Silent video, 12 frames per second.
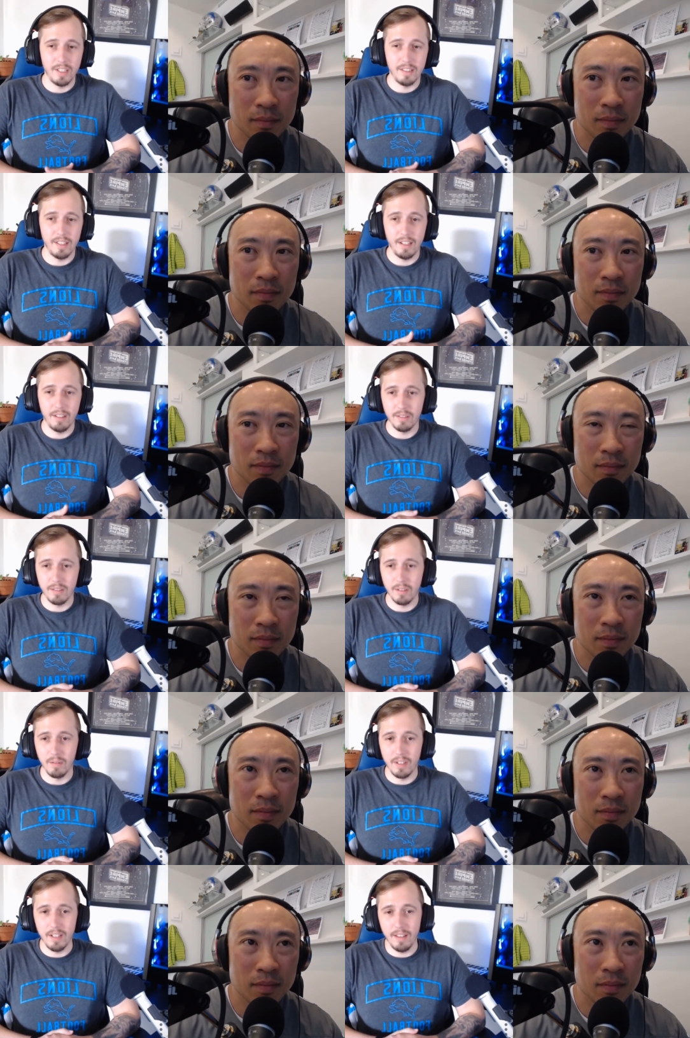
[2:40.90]
Speaker 1: Daniels go
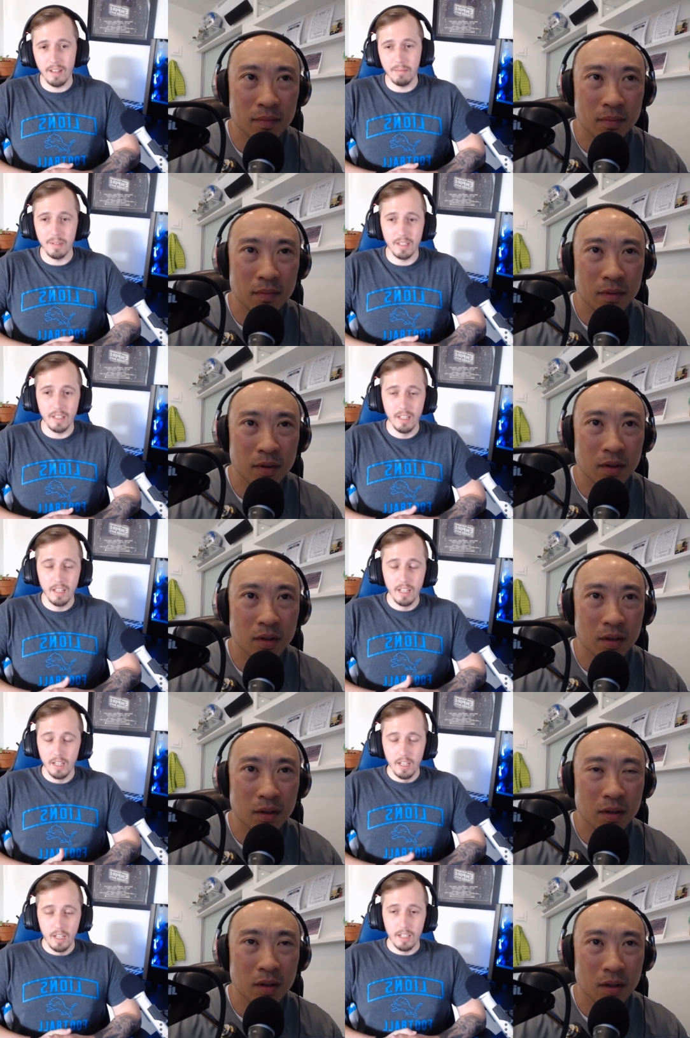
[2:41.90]
down, that'd be,
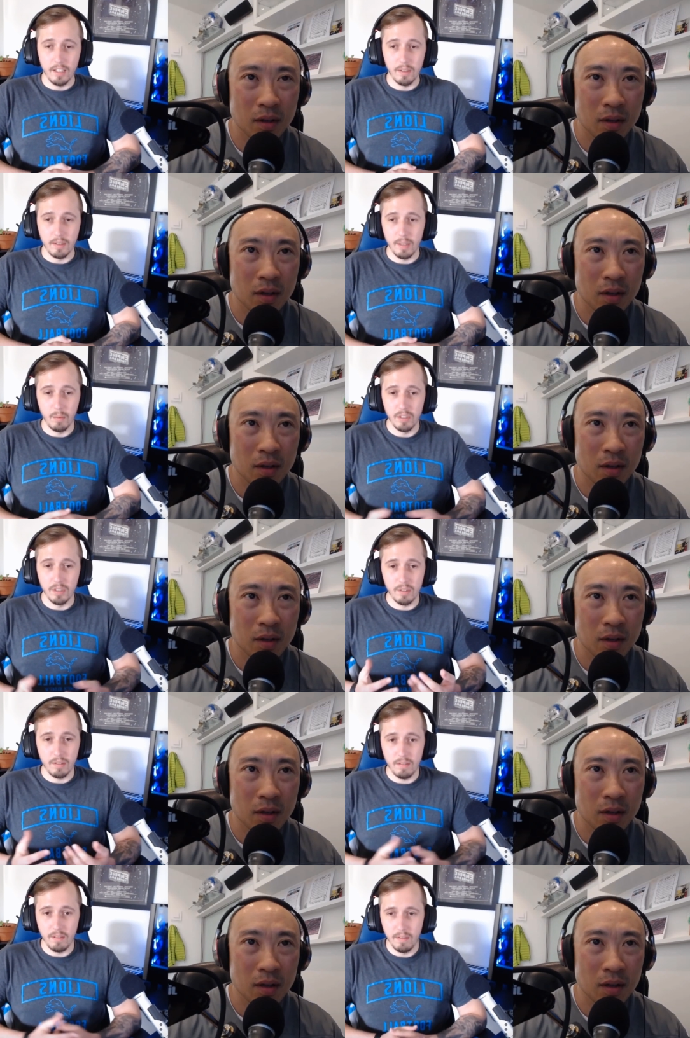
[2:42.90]
like you said, we're
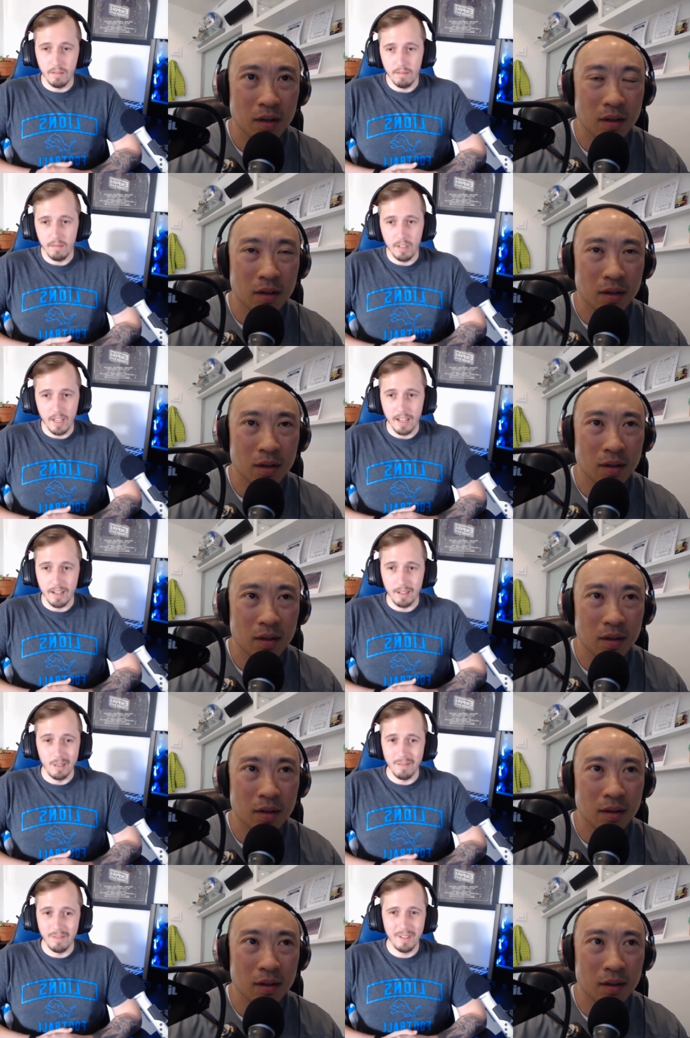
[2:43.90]
just
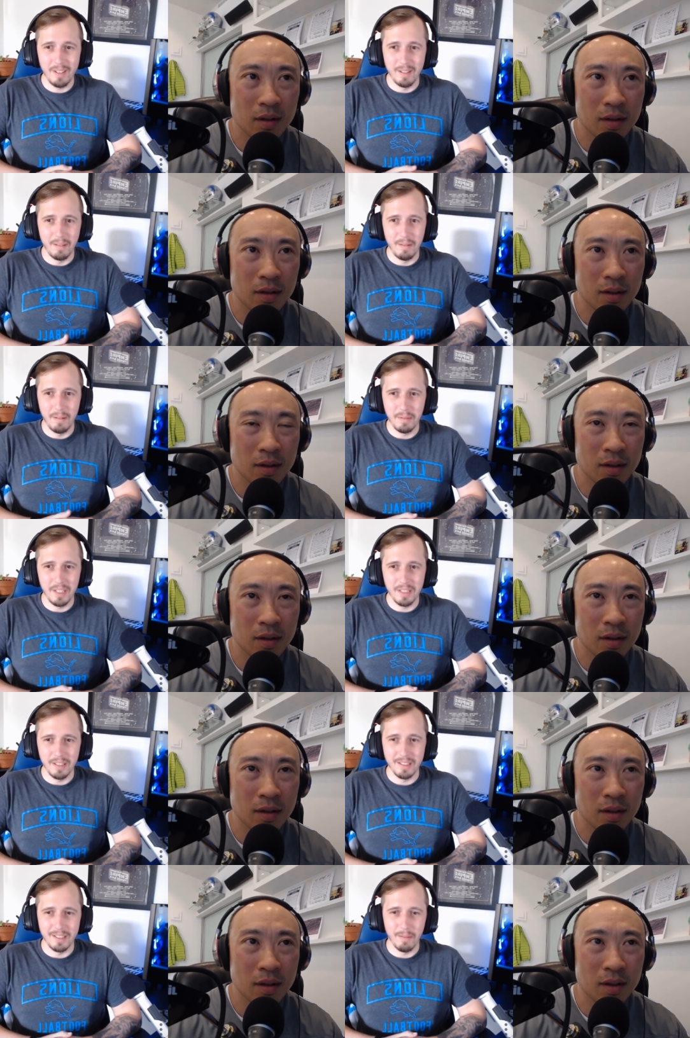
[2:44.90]
the season
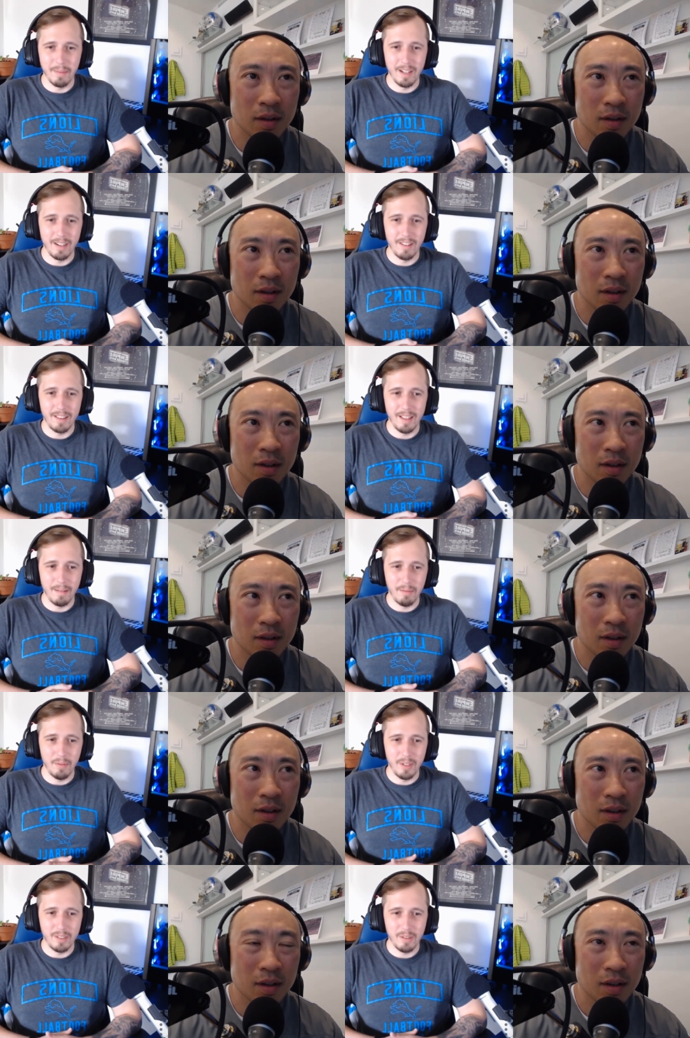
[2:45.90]
doesn't even matter at that
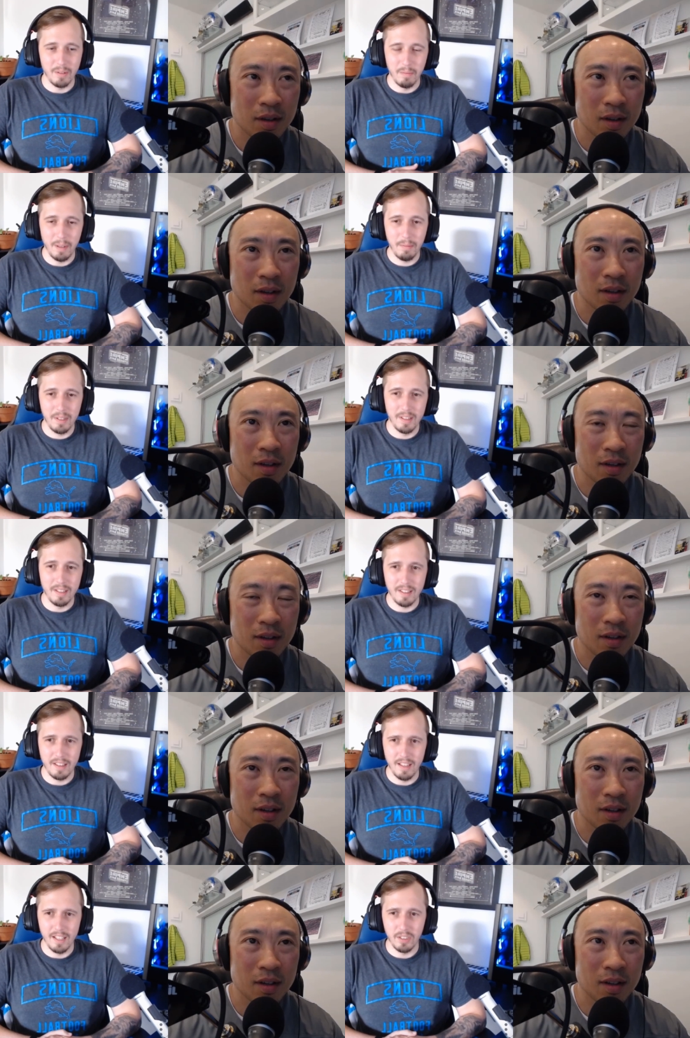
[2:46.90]
point. So maybe
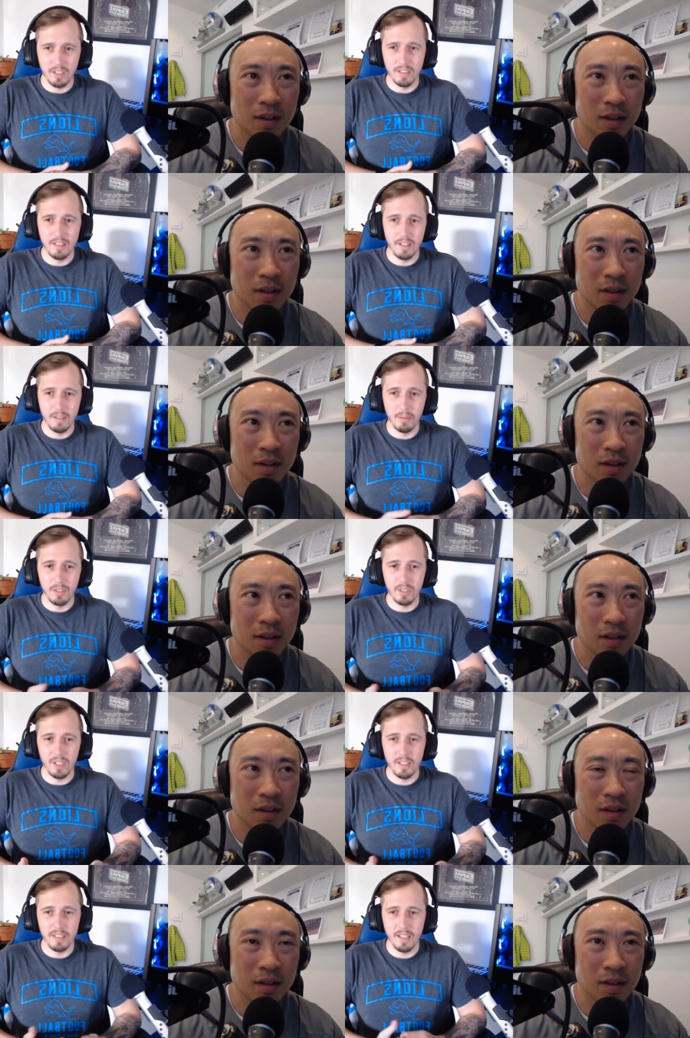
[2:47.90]
they should consider putting
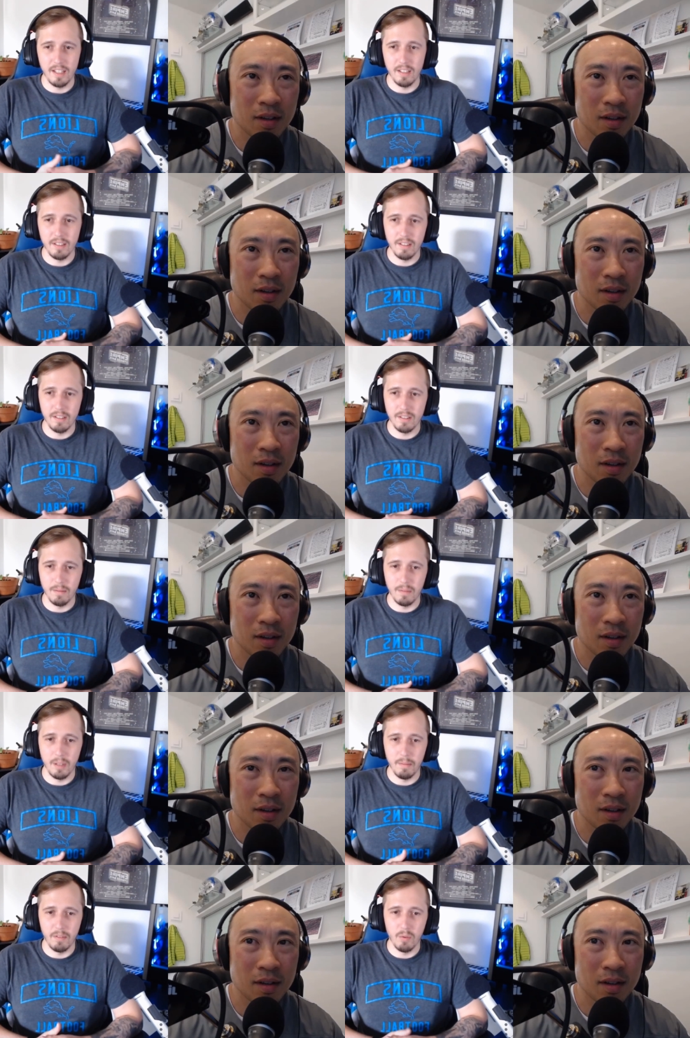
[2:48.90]
Chase Daniels under some
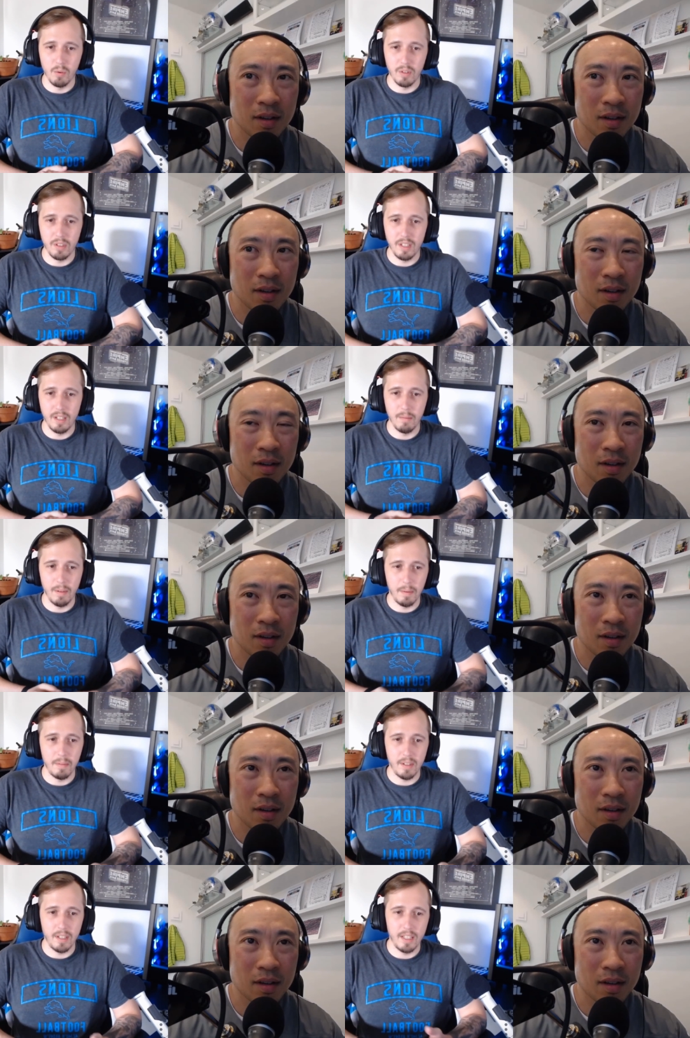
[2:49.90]
type of quarantine and maybe
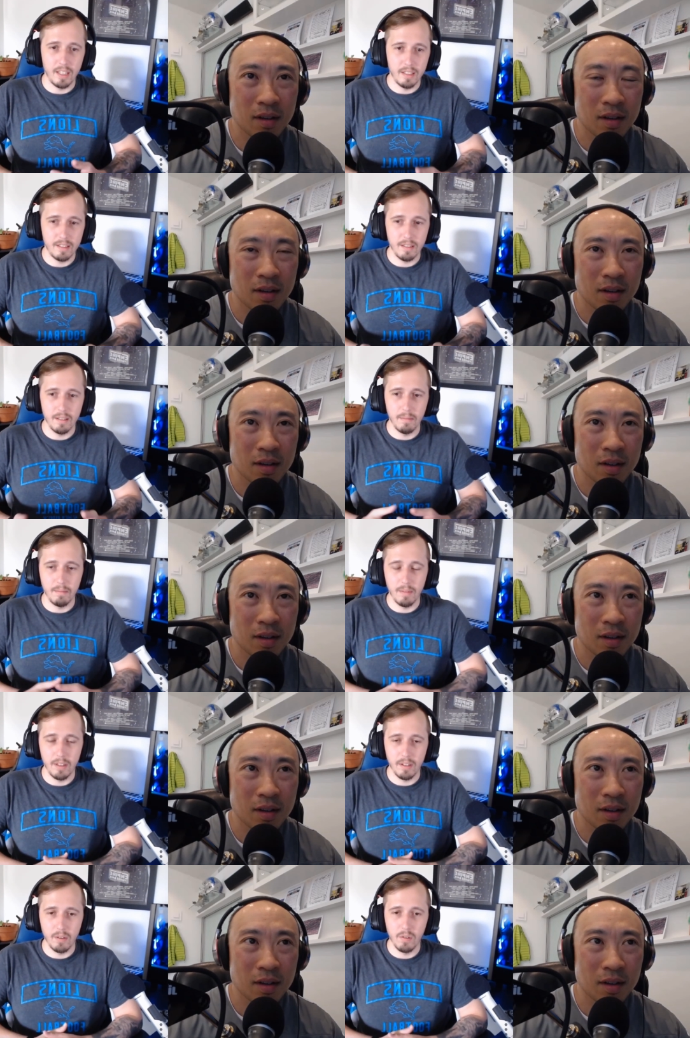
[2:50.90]
bringing in some
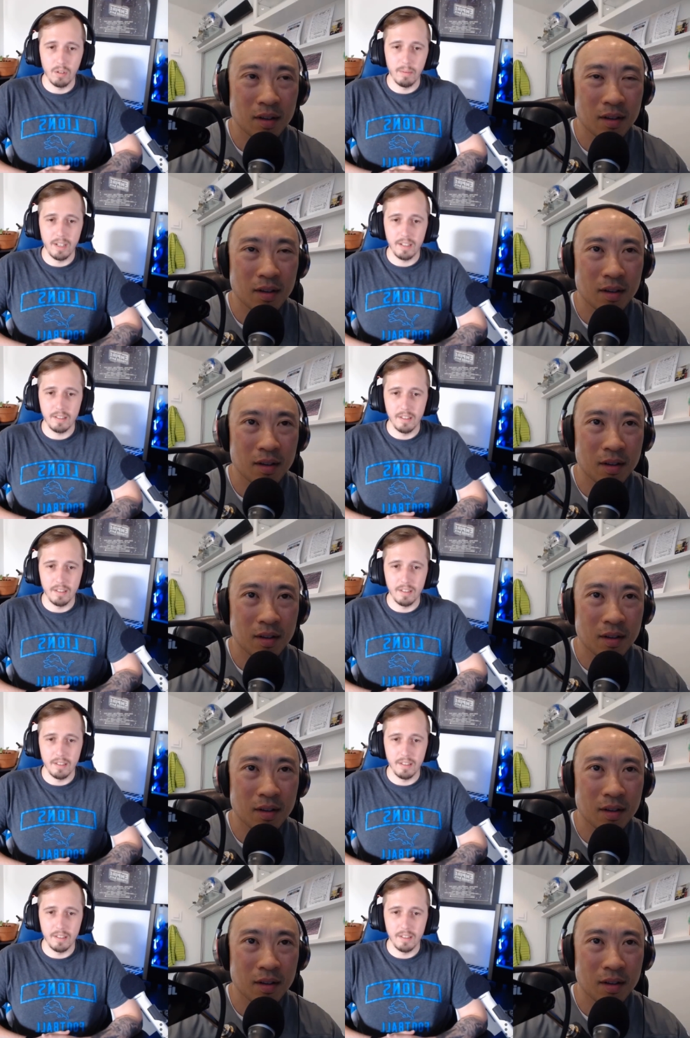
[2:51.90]
other quarterbacks